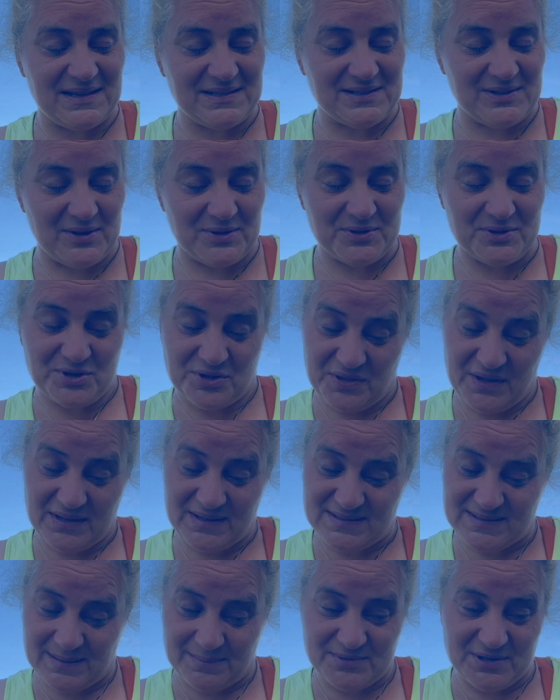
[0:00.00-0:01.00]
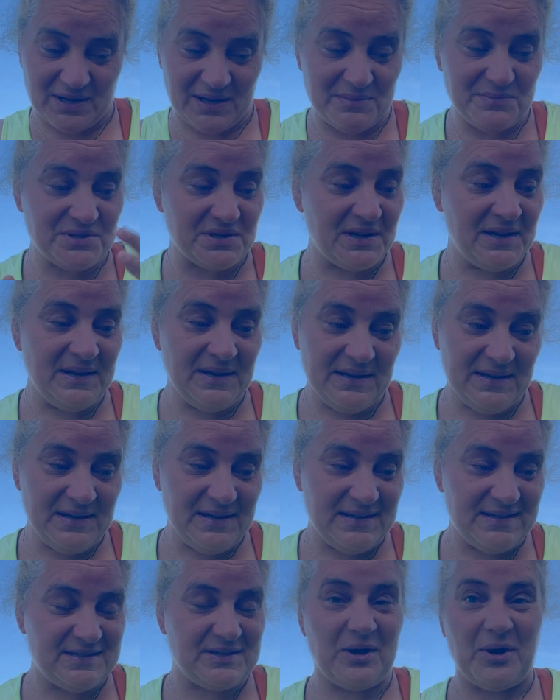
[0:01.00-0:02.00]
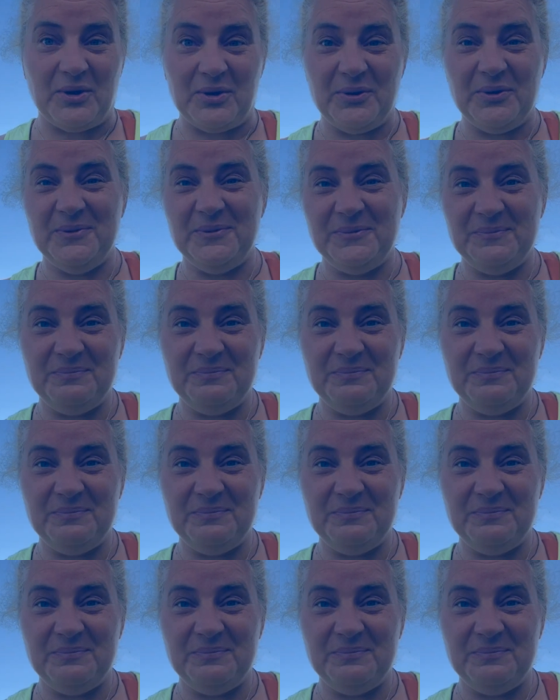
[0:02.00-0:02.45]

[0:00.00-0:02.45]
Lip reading: as long as you think sometimes. So